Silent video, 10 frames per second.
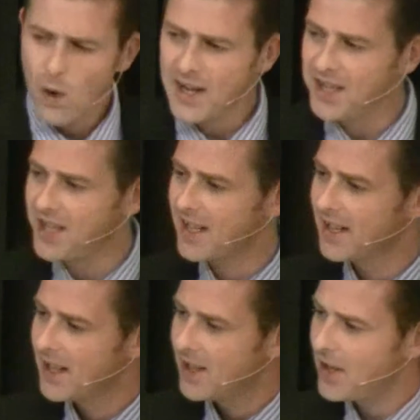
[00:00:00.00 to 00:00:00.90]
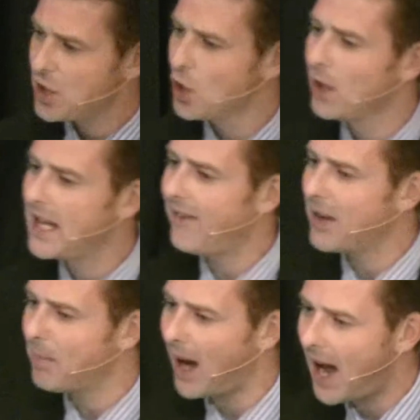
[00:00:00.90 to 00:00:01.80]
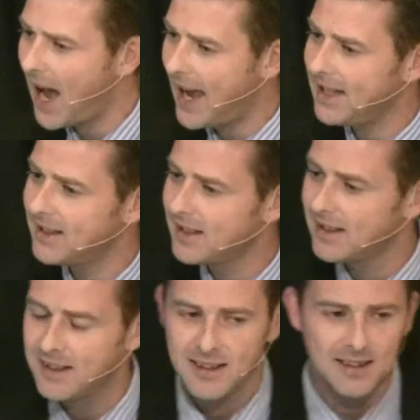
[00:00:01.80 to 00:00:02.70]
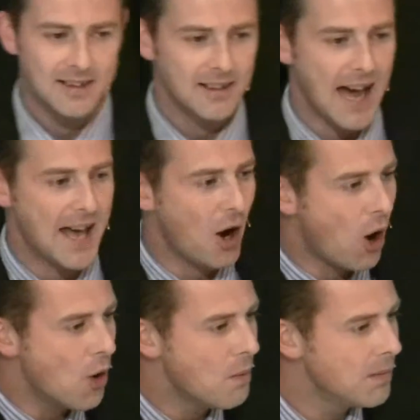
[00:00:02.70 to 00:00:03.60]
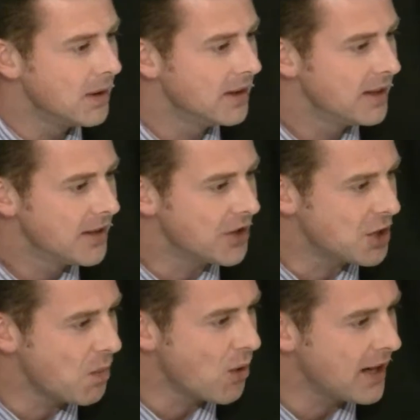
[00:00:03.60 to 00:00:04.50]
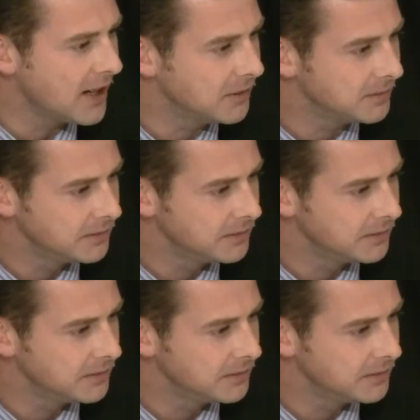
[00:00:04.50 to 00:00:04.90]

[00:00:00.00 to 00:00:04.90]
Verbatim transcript: What is it that you're leaving behind at home this morning?